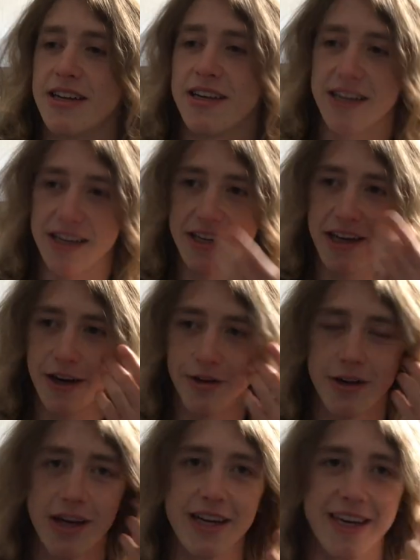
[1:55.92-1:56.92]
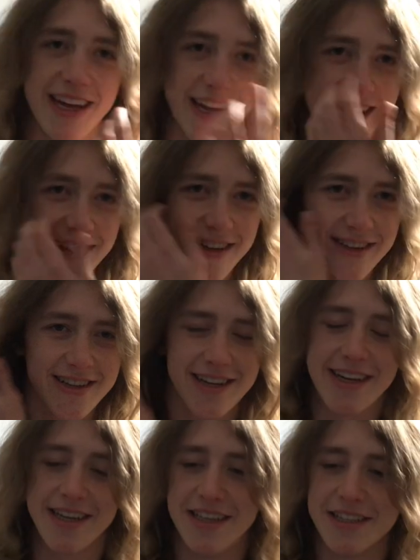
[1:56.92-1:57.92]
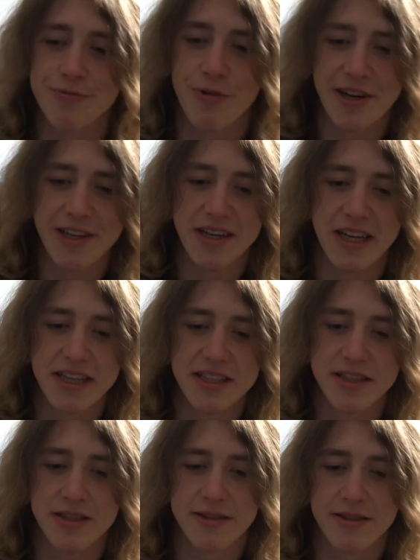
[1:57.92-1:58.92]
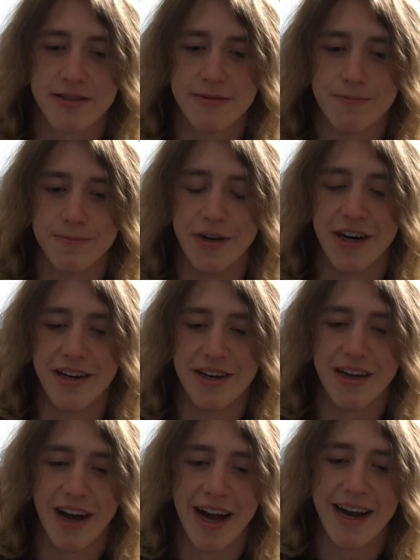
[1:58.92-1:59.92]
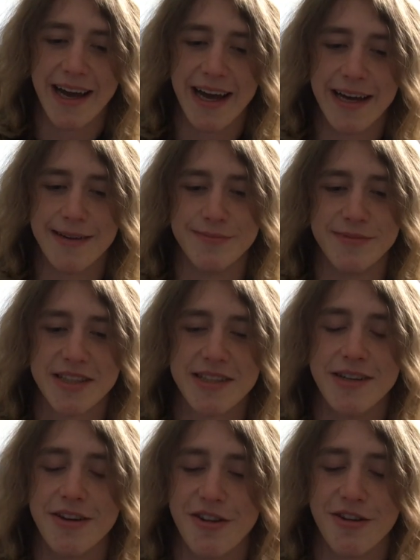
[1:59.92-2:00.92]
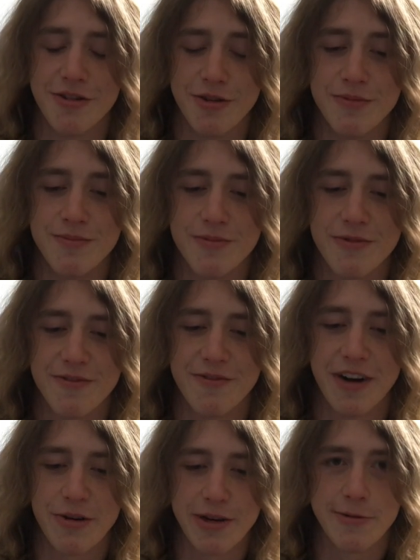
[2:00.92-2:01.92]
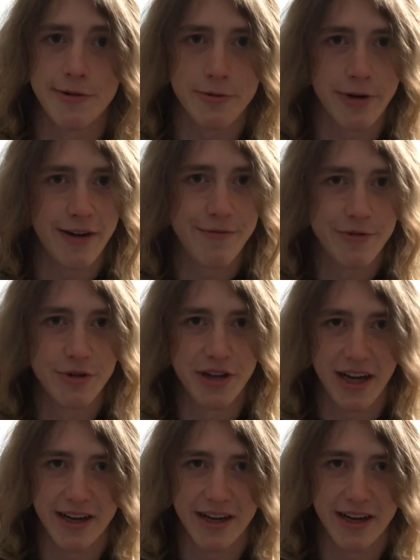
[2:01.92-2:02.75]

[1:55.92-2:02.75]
it is what it is, but I am still very regretful that